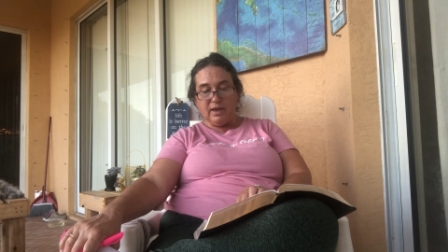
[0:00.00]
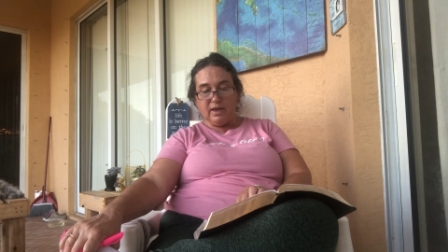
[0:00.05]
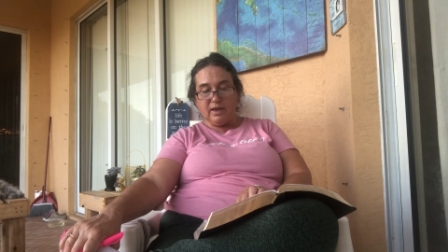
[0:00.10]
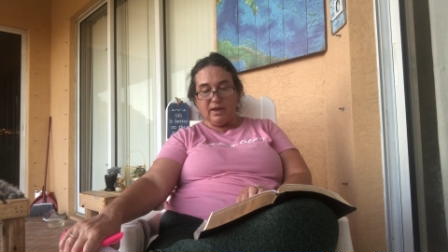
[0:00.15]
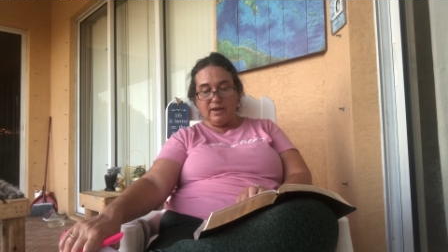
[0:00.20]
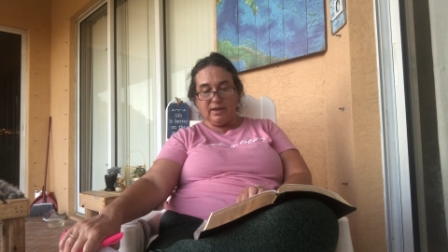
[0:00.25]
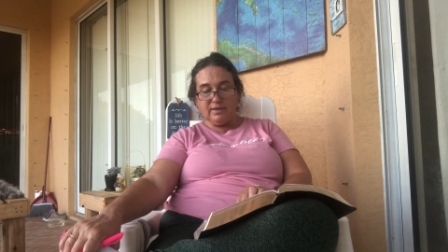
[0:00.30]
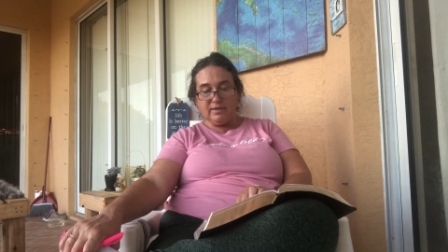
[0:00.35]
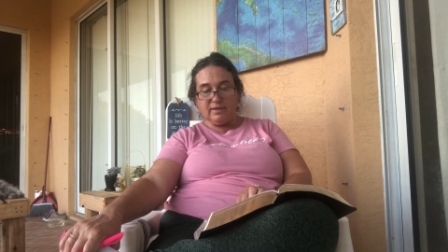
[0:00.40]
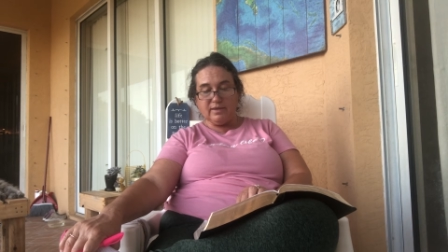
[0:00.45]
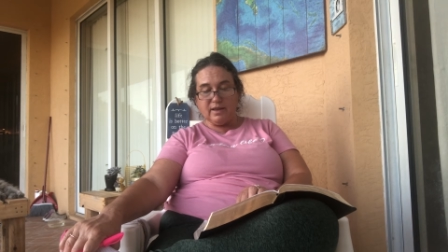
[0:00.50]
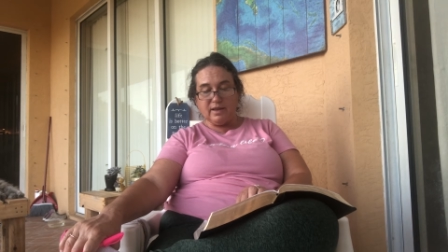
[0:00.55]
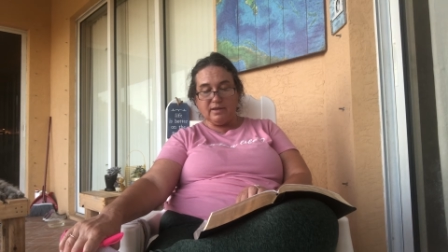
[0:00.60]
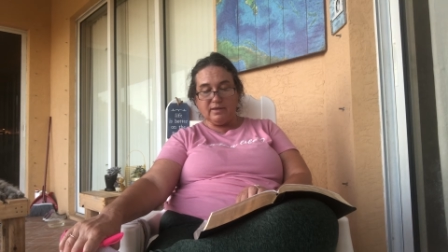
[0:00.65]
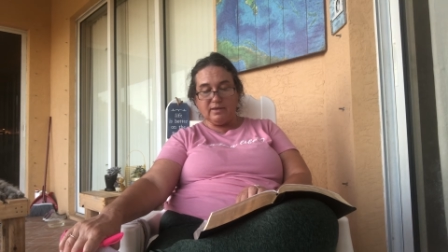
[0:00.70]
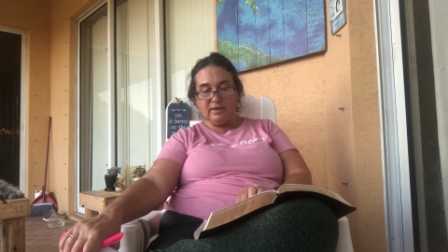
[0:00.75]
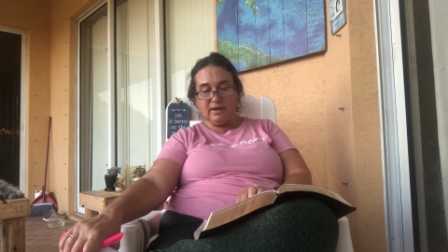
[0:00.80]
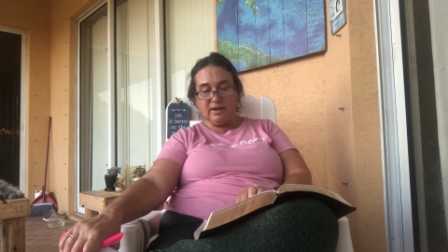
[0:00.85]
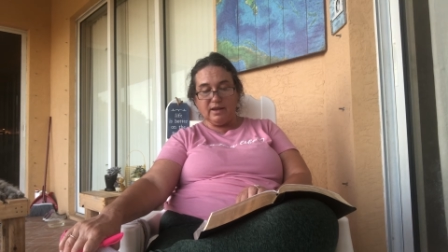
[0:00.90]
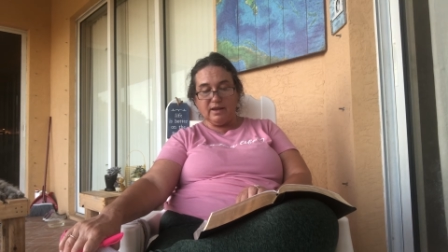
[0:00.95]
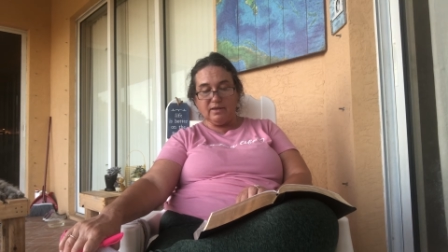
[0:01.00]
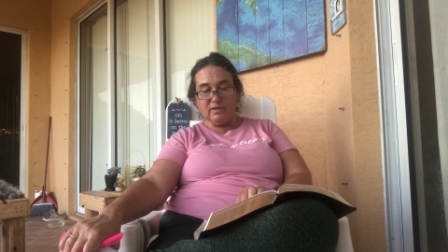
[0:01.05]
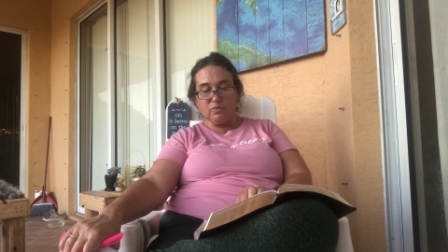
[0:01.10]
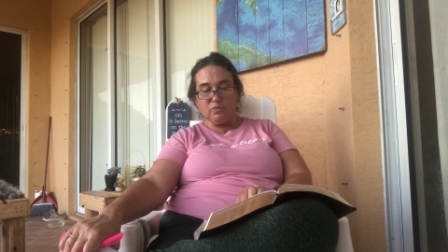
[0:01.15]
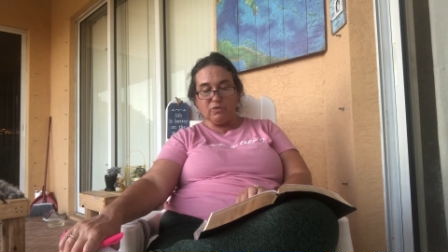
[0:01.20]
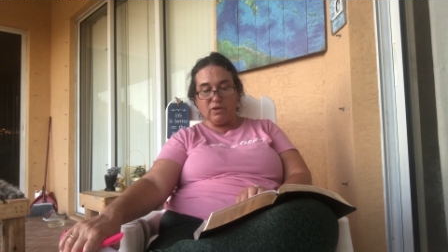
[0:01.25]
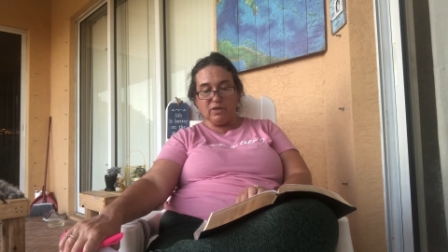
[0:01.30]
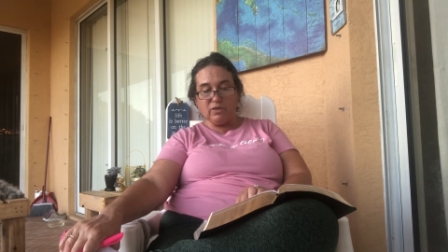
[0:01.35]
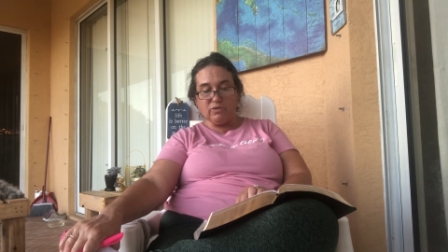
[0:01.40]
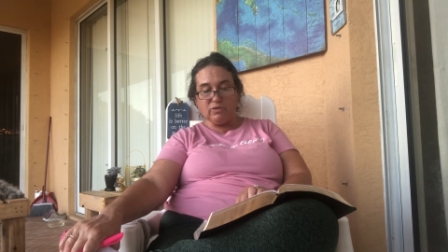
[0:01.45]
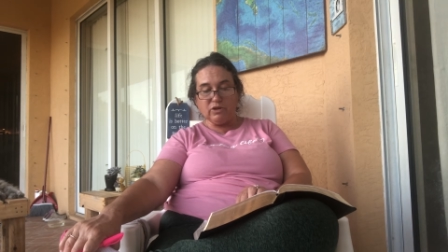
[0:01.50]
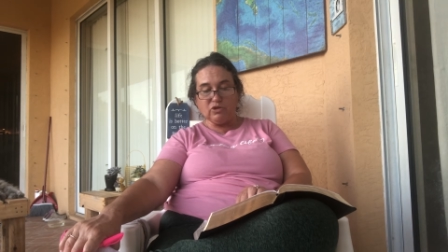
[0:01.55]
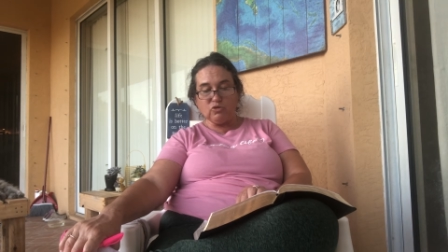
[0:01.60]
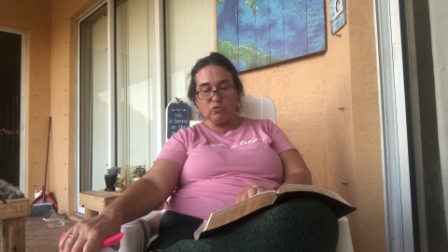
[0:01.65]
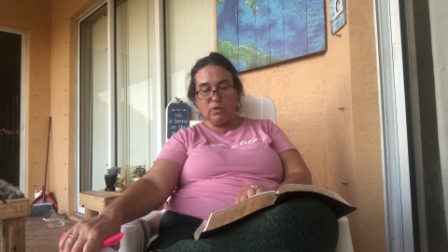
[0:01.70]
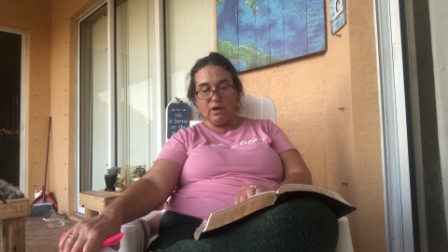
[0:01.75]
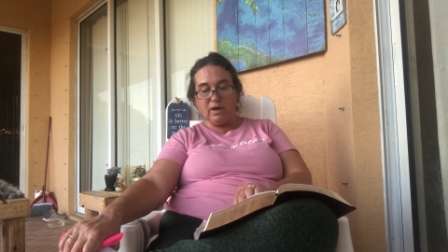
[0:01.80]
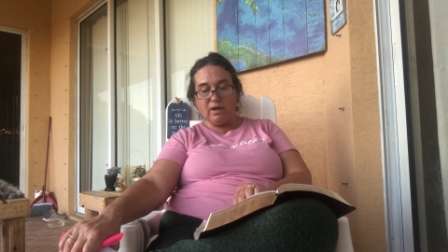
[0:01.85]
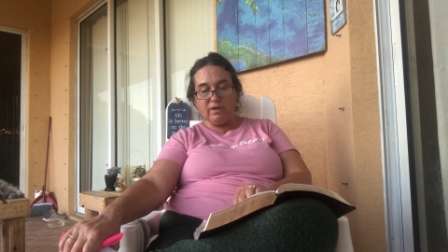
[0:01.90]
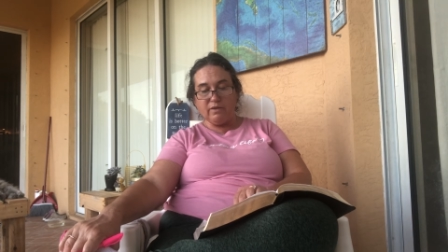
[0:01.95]
his sons and his brethren
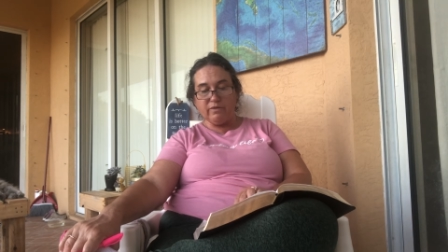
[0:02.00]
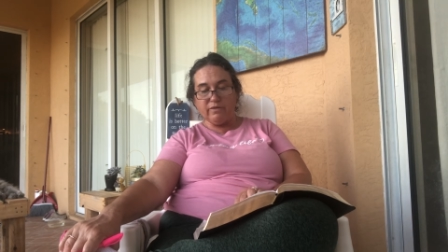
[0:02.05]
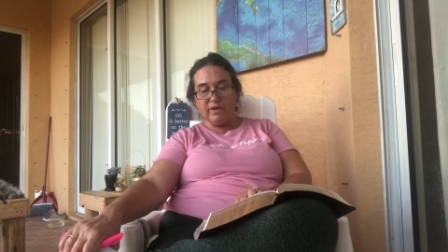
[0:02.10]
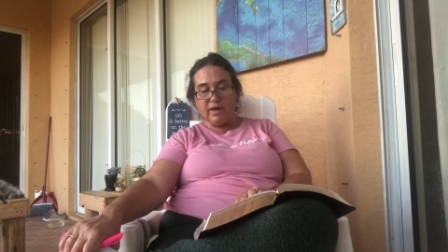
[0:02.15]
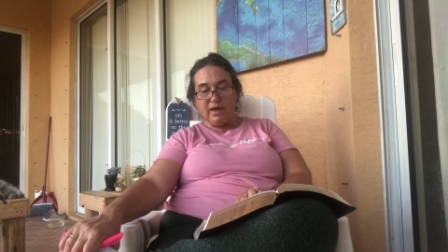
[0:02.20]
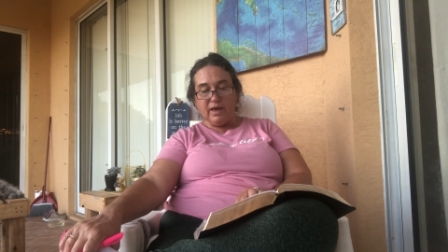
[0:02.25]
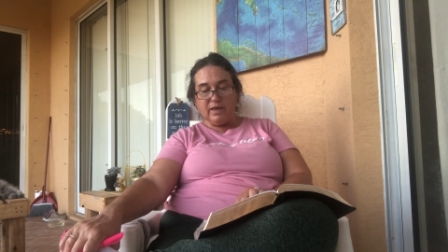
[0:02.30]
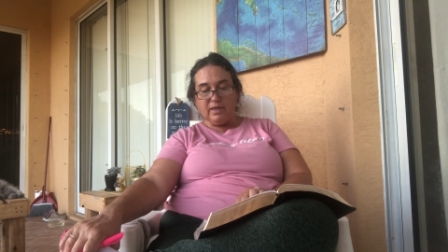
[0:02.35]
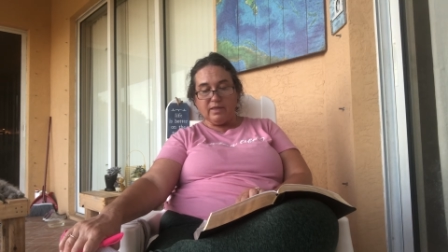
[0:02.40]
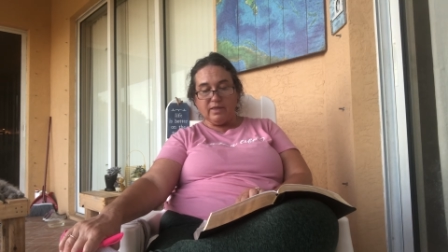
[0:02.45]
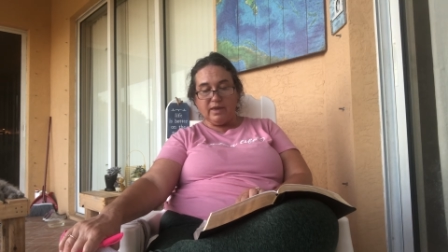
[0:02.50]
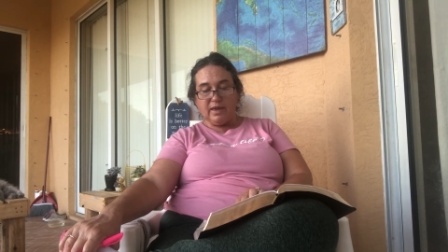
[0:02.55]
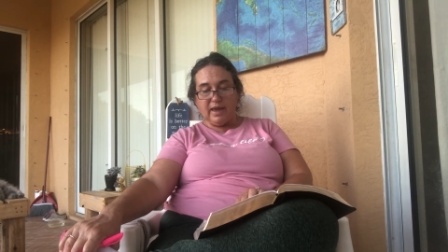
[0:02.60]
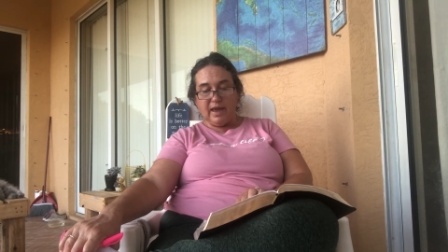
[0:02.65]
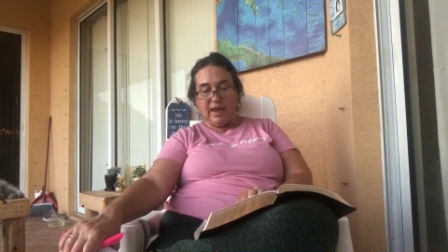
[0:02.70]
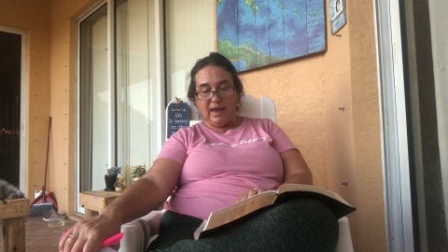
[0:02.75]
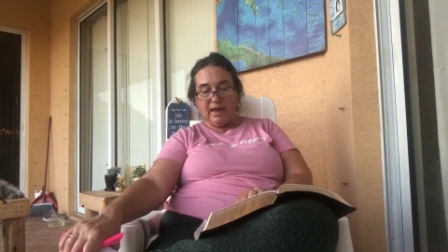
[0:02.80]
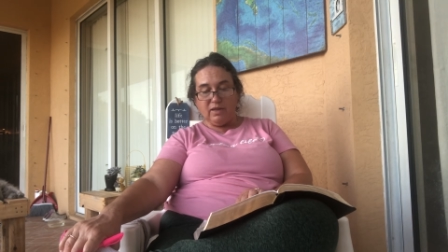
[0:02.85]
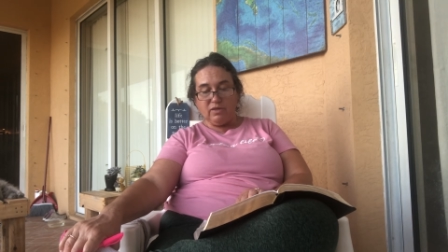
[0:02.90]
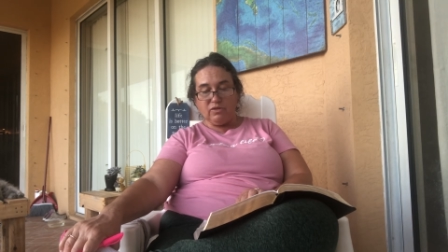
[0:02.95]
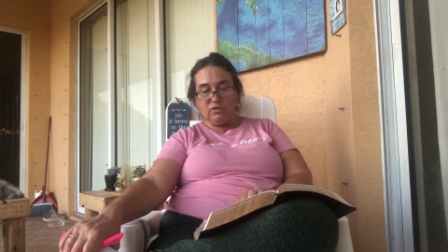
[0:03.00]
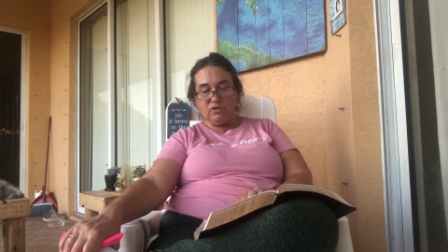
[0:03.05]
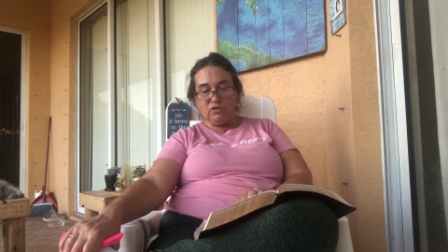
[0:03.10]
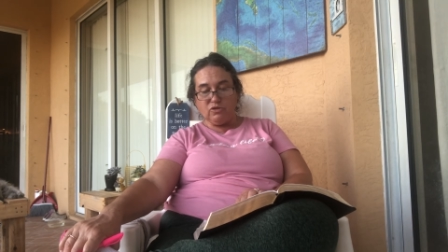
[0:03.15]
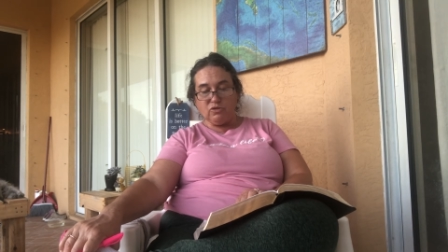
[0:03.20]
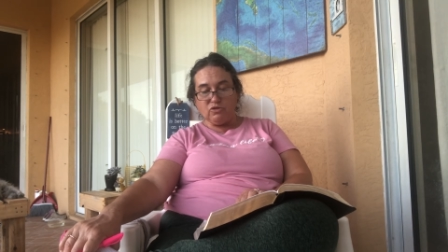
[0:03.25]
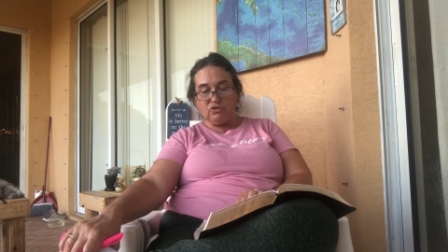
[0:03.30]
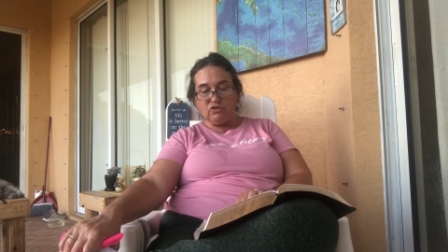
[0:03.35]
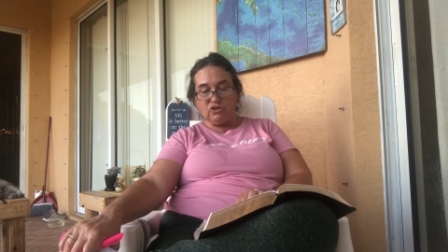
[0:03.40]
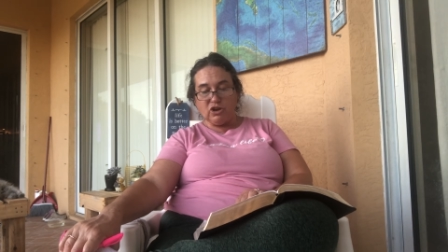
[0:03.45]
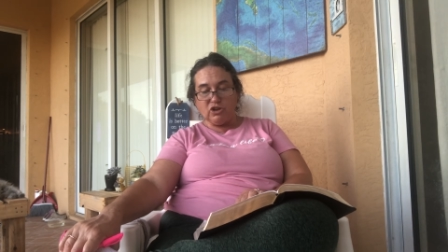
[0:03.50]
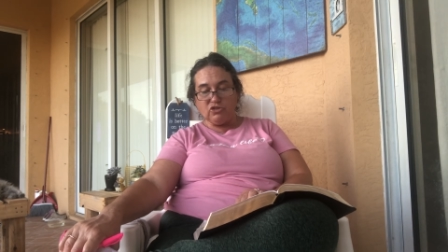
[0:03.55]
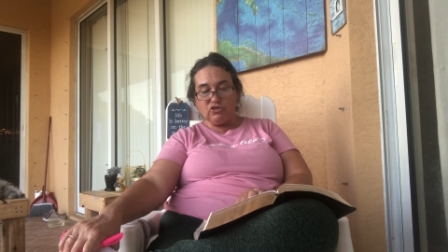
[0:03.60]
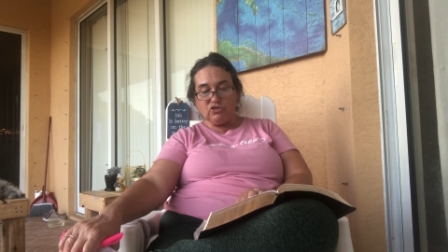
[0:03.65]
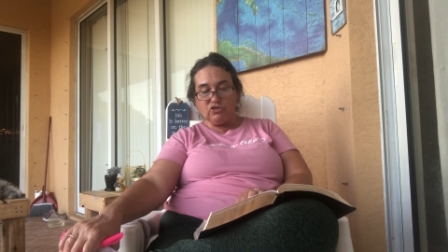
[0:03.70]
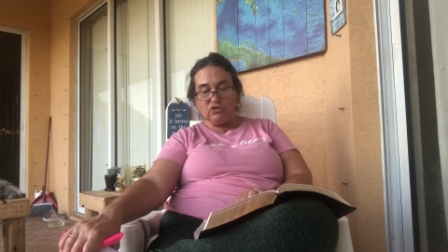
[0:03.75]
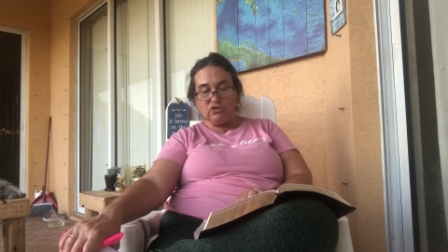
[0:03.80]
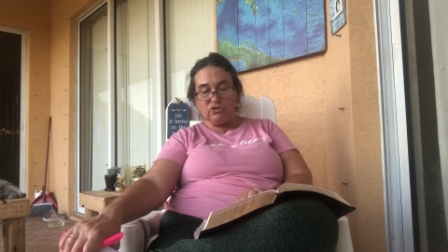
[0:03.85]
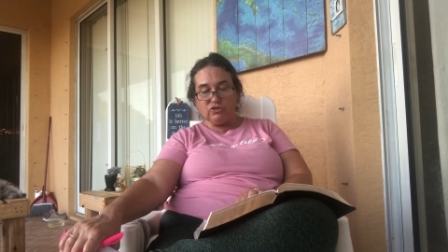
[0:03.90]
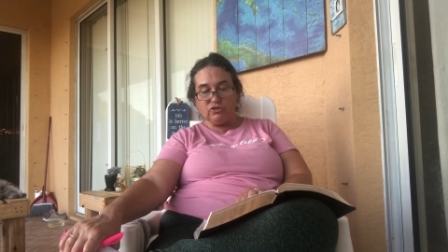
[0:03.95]
twelve, the eighth to Jesh